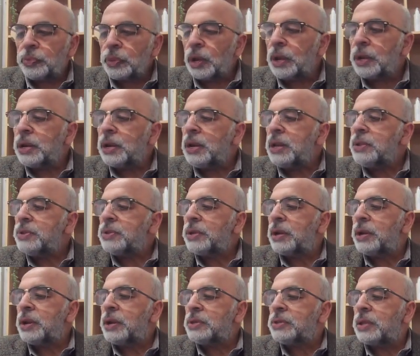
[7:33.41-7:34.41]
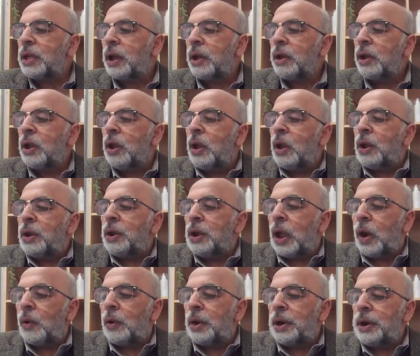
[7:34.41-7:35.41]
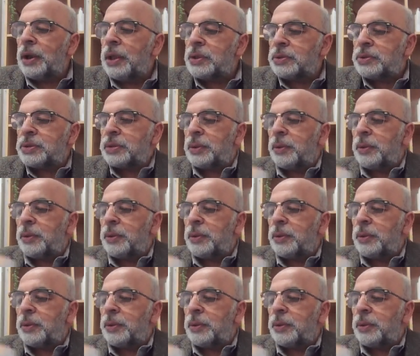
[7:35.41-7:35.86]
cleanser is the nowadays